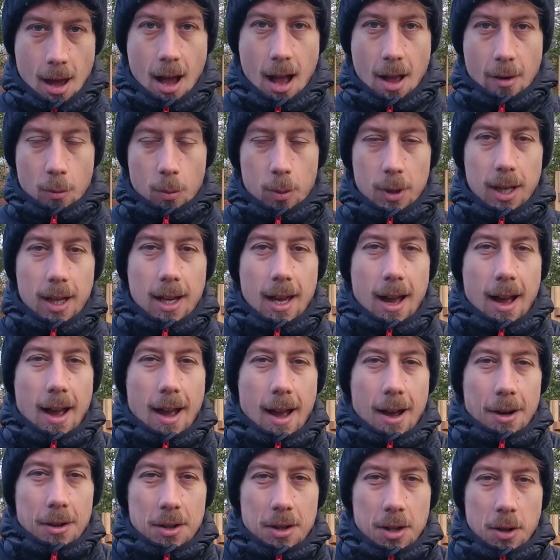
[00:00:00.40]
Hey everybody,
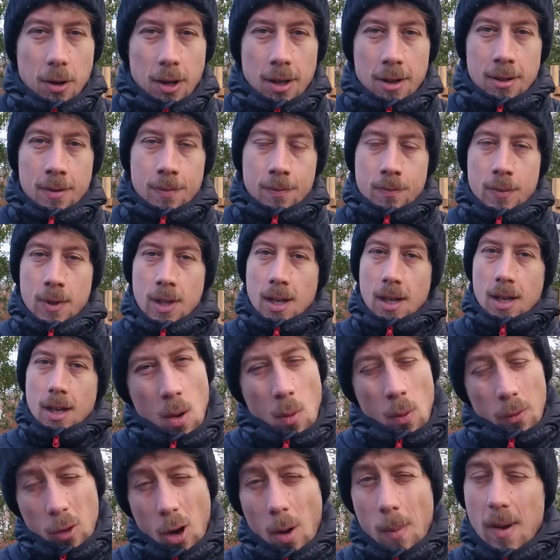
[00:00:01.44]
how you doing?
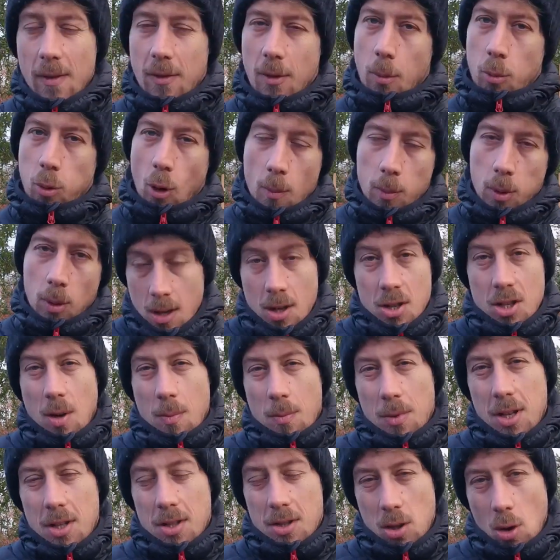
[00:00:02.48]
We've got a bit of a problem.
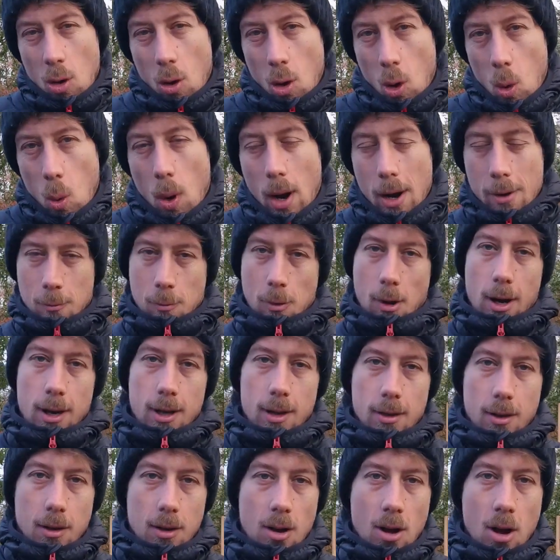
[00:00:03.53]
Something's not quite
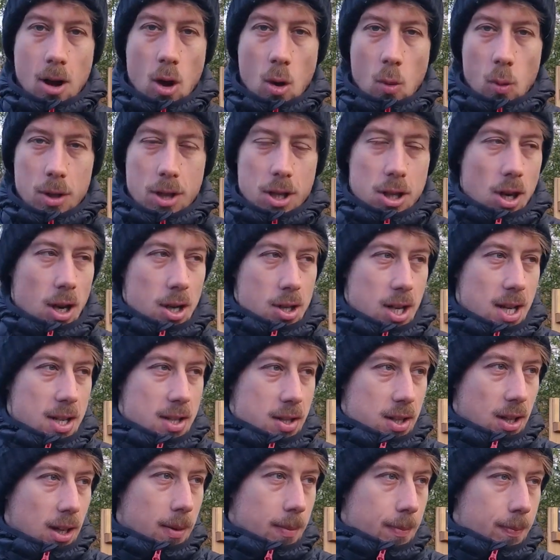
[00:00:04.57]
right with the
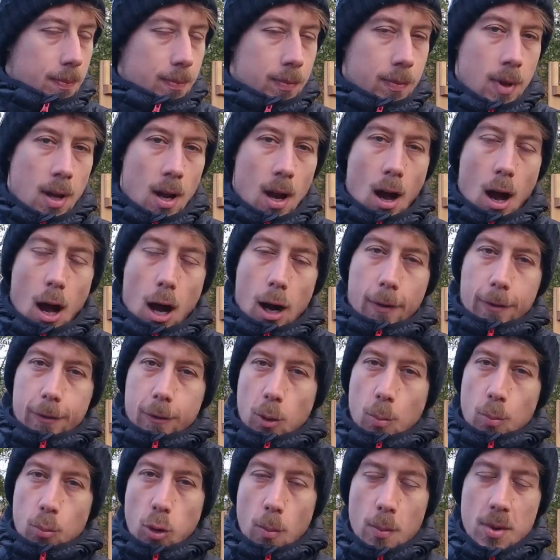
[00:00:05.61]
digester.
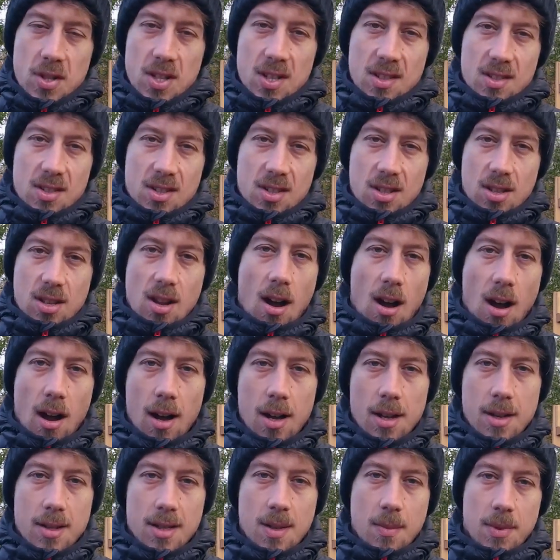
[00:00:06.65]
After a promising
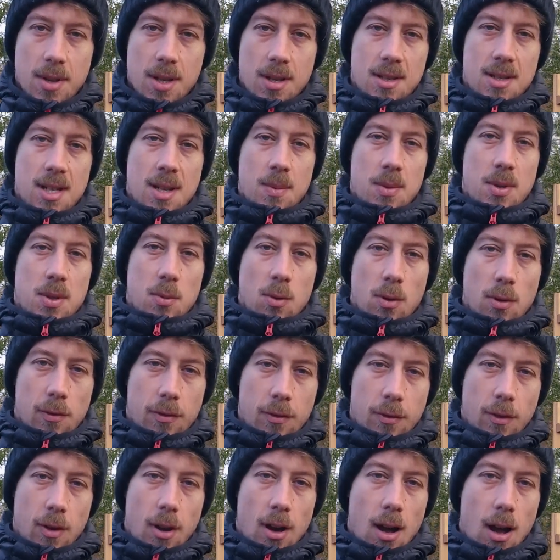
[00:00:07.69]
start, something seems to
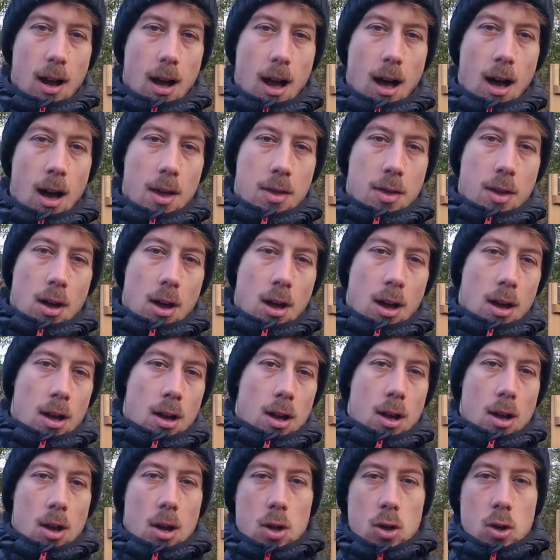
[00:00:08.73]
have either
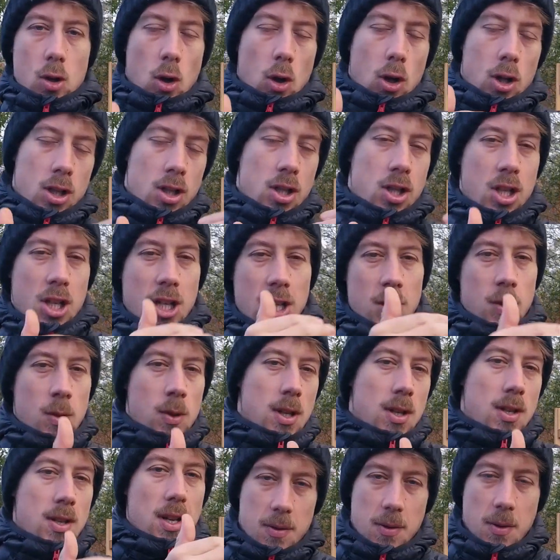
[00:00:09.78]
not
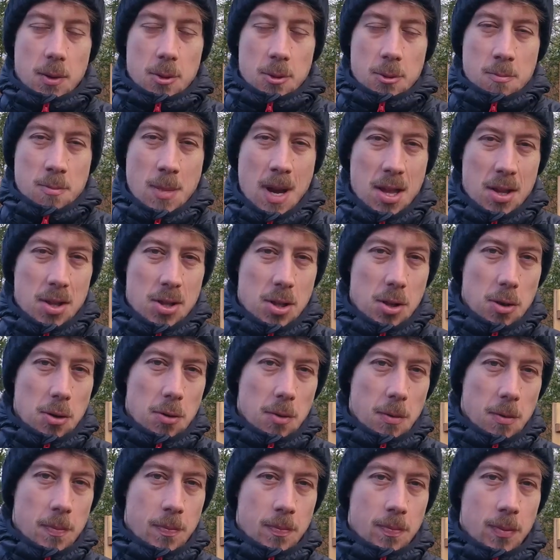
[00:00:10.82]
continued as it was meant to,